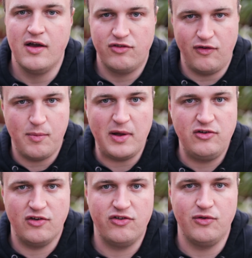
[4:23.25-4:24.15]
So if you
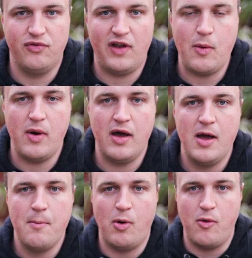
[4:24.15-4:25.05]
imagine a sunflower
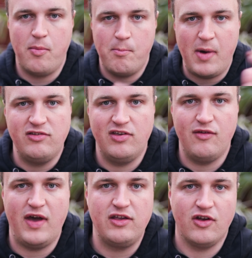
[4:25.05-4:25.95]
but with
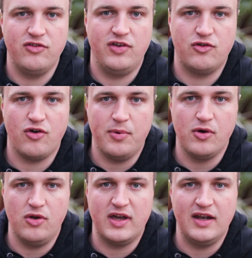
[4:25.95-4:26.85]
massive exotic
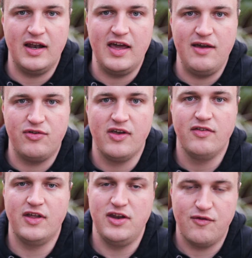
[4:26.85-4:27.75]
tropical looking leaves,
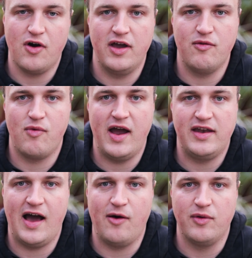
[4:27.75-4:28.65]
then you've got it
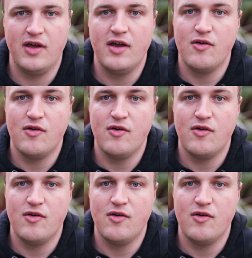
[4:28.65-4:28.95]
right down.